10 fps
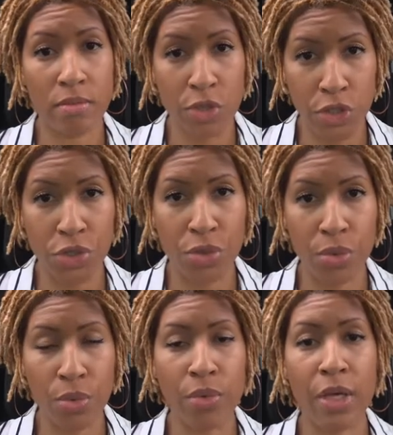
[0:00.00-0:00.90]

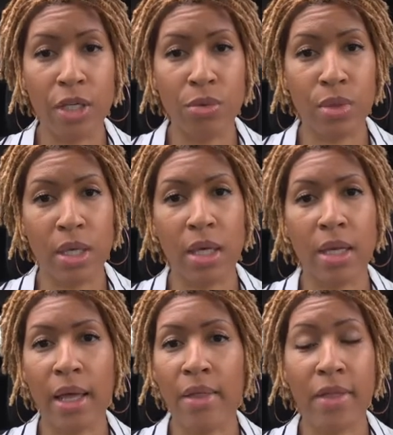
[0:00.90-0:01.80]
2 that you need,
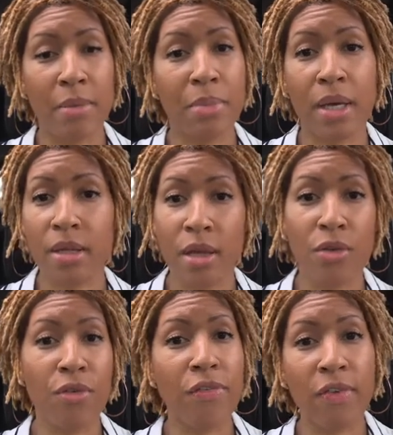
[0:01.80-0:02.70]
and then pick
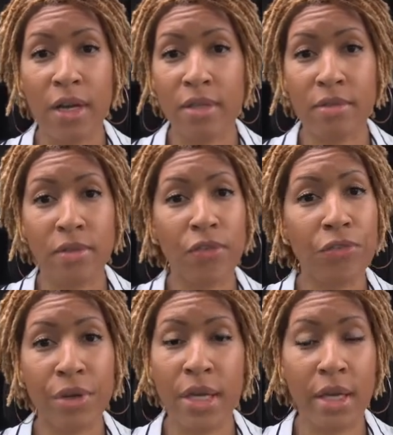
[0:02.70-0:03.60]
another fun
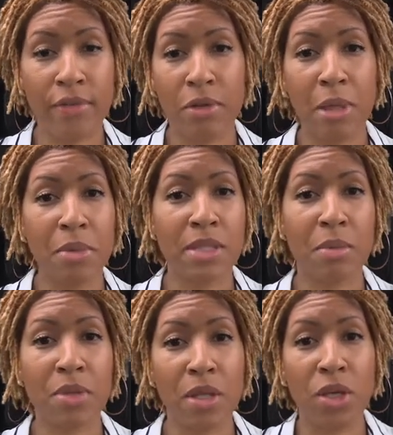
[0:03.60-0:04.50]
free gift, maybe
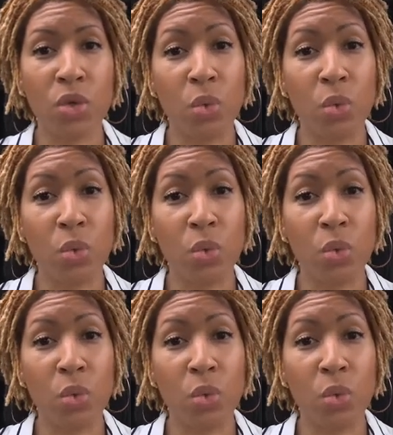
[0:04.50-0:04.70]
something that you